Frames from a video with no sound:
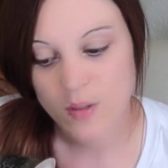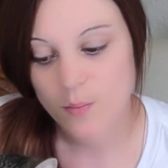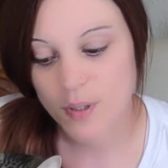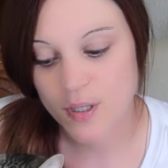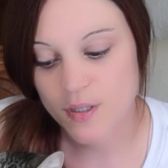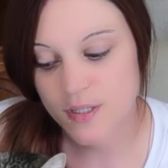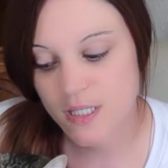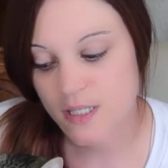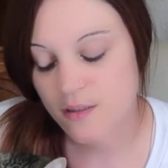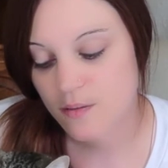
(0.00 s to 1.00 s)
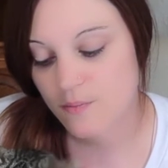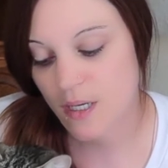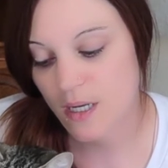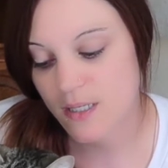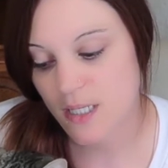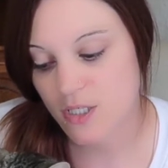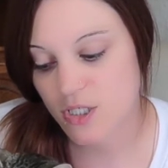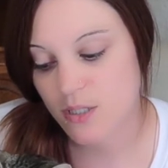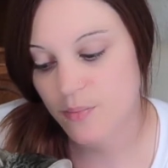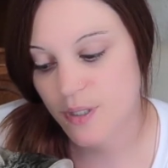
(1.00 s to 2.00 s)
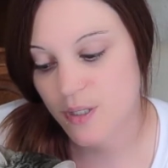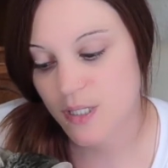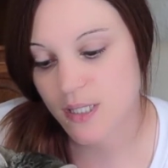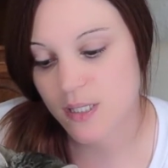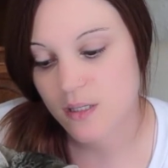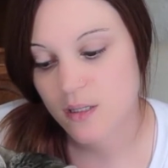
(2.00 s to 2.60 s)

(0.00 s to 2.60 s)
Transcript: birds, paying attention to birds